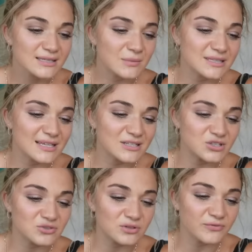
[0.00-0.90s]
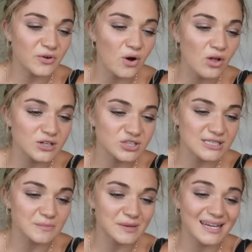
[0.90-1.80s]
Someone said, did you do the full or
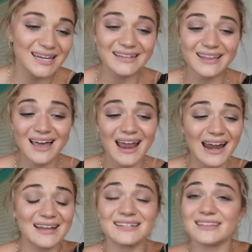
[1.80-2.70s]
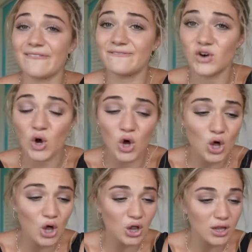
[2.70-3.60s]
just the bikini line? I did the
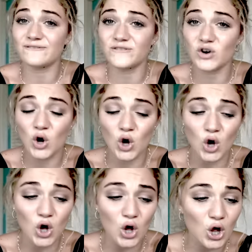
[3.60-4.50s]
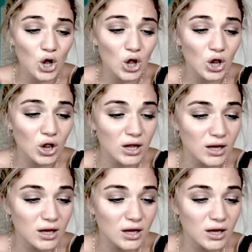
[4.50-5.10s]
full, full,